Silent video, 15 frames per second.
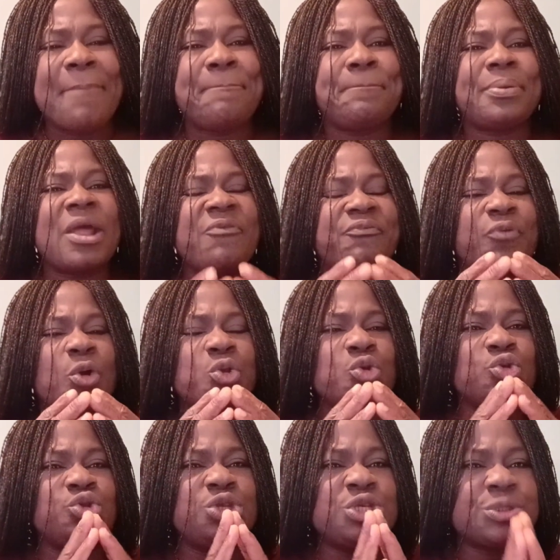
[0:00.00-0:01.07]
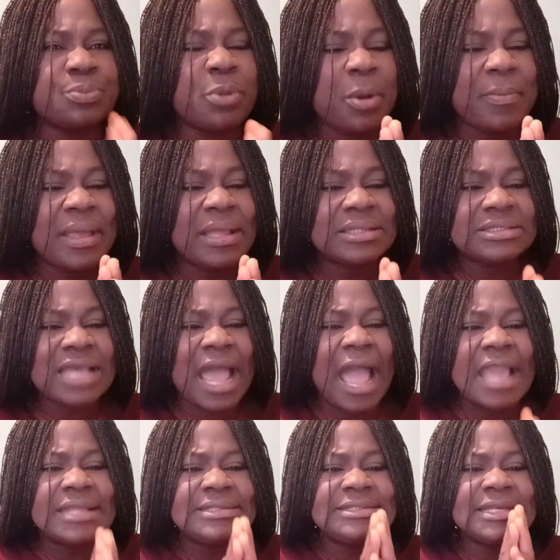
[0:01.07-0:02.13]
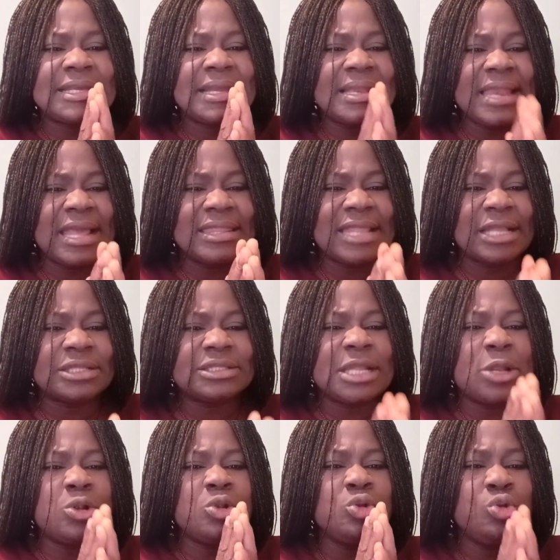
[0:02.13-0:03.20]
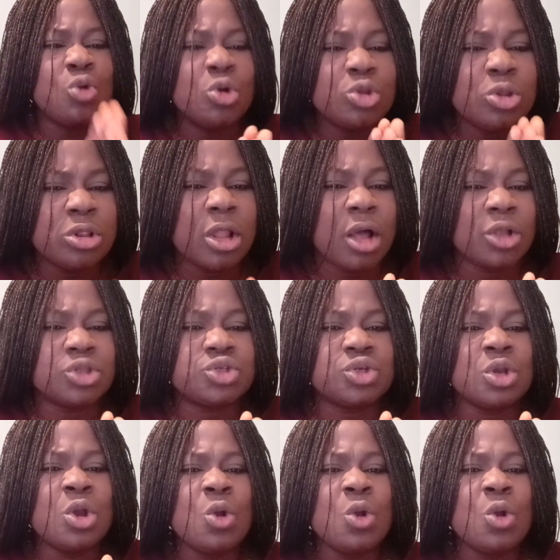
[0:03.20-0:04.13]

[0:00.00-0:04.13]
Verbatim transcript: pray for you this moment. I declare that the good Lord